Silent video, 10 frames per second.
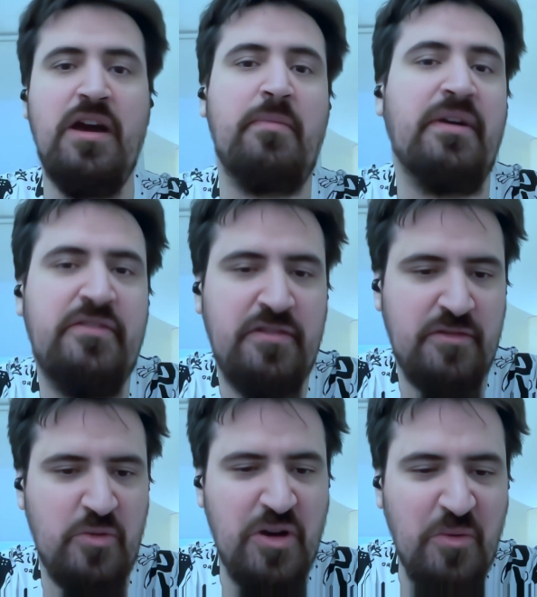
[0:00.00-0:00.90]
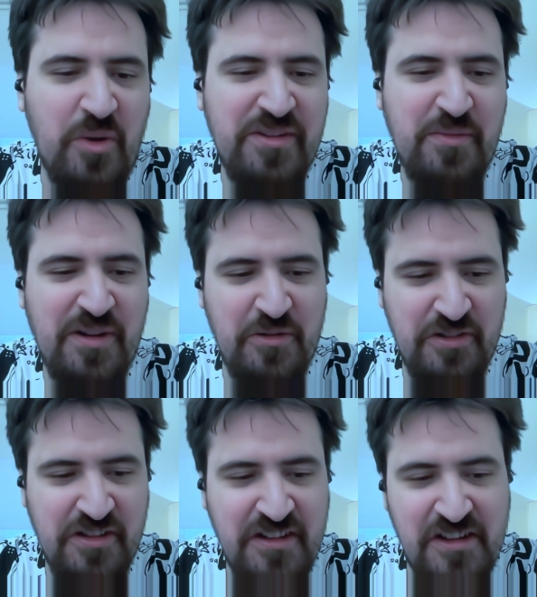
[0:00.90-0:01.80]
Yeah, but what about
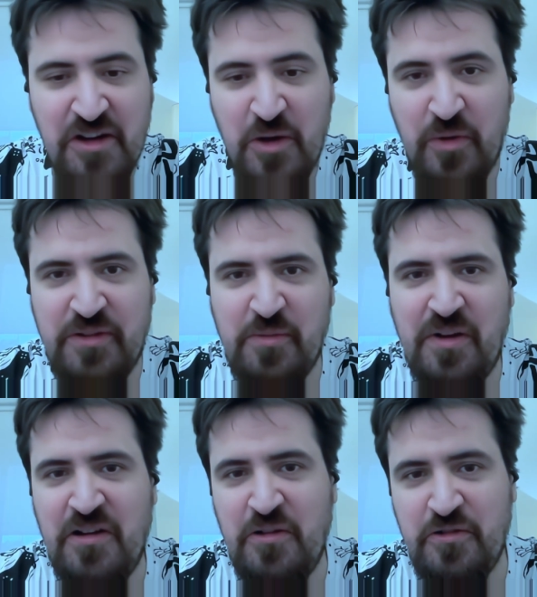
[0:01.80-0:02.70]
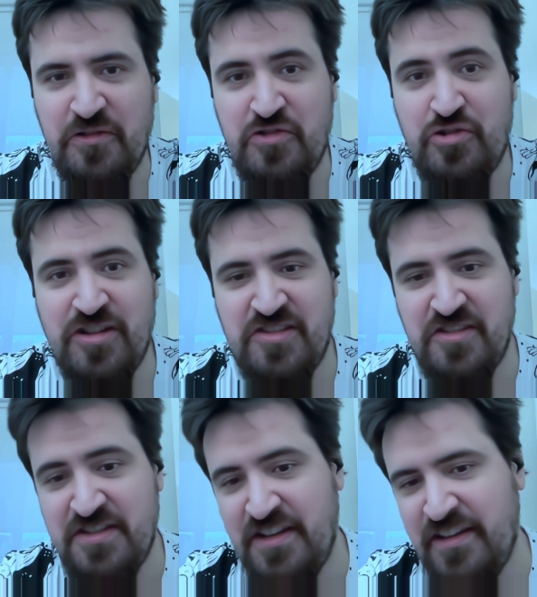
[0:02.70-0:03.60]

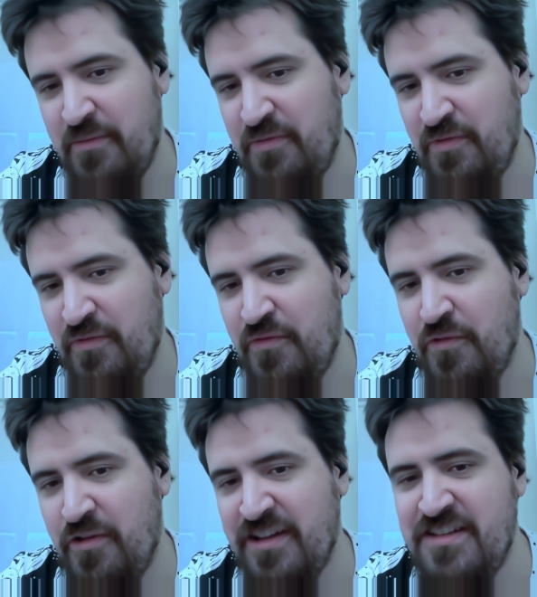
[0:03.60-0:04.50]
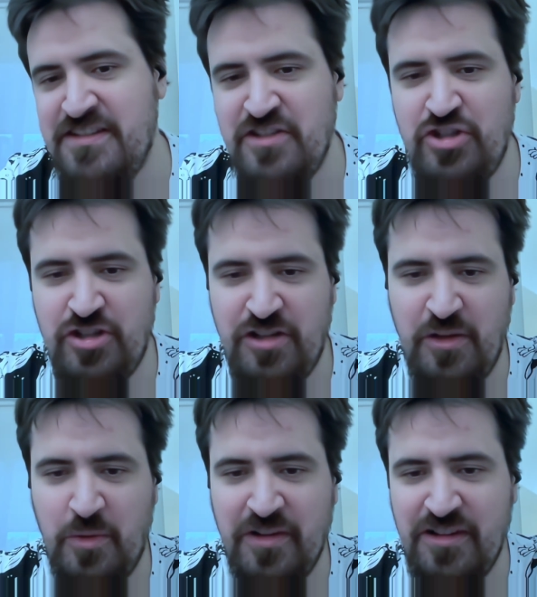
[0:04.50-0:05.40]
trusted setup? For
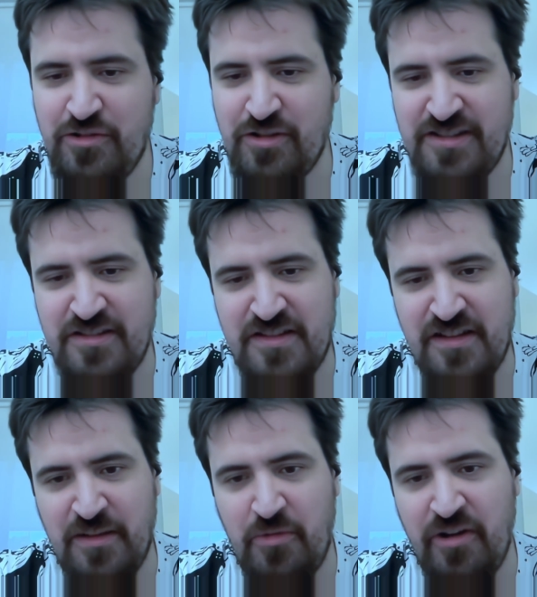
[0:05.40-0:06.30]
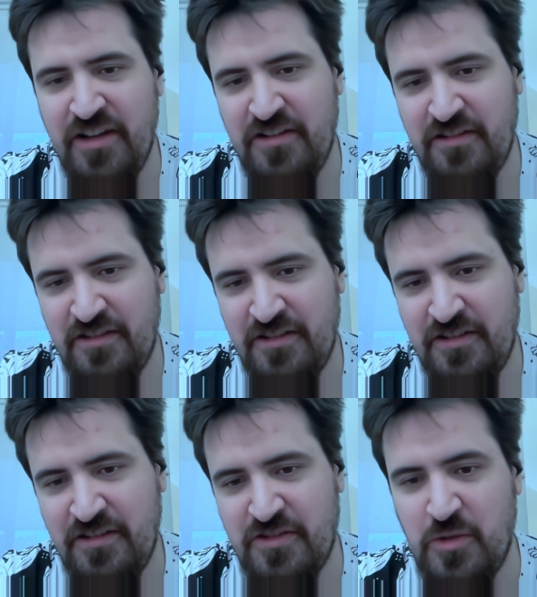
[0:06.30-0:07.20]
KZG, we need trusted setup, right?
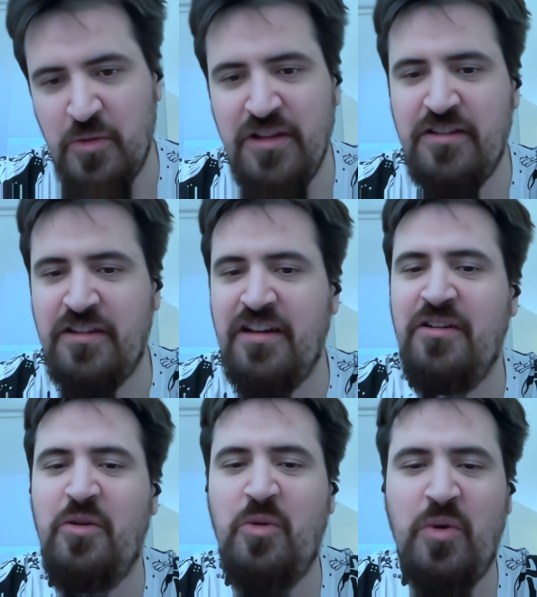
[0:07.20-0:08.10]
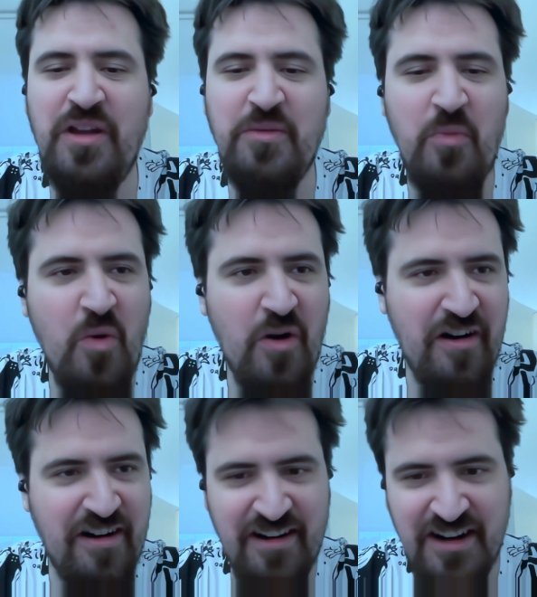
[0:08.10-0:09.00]
So we need one
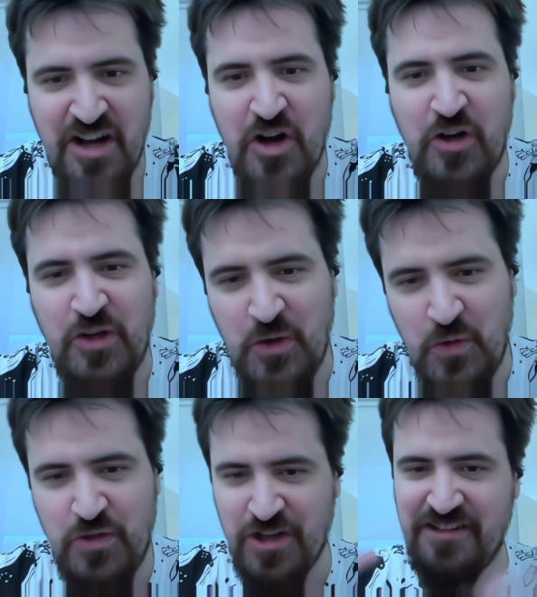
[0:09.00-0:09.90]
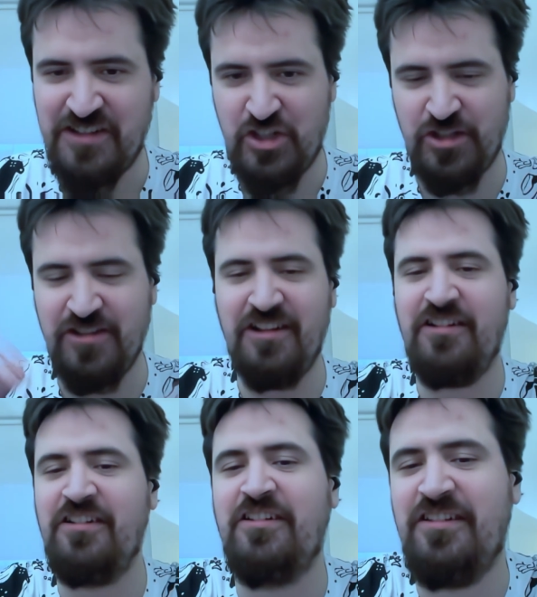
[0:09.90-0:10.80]
more huge
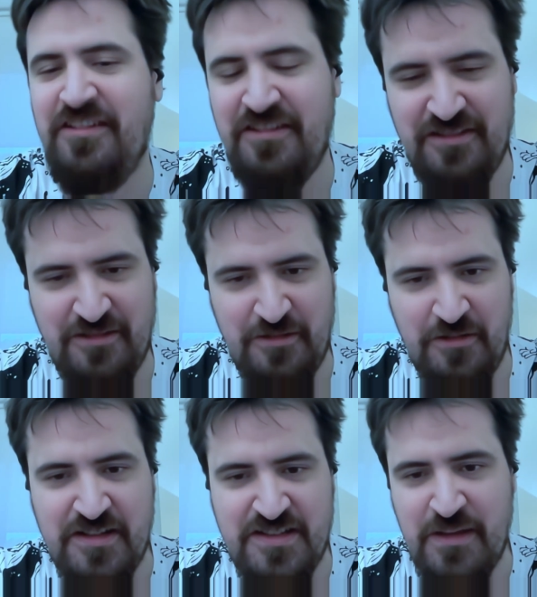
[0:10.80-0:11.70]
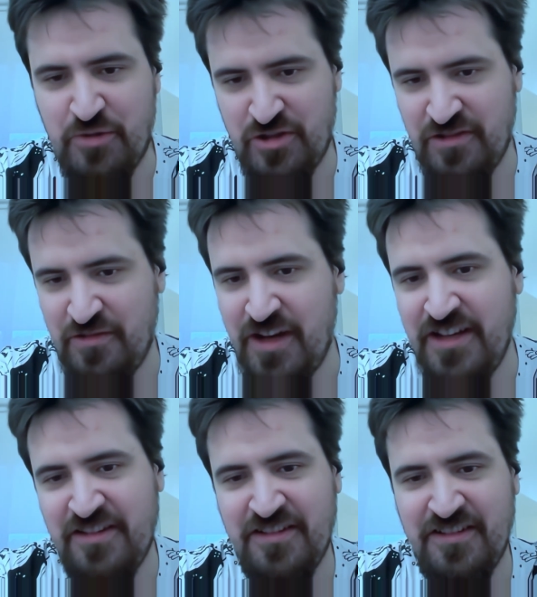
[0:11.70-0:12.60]
additional assumption,
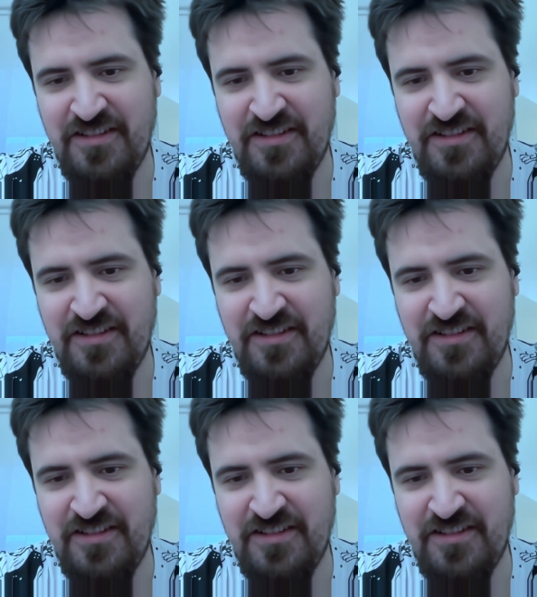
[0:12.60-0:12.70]
right?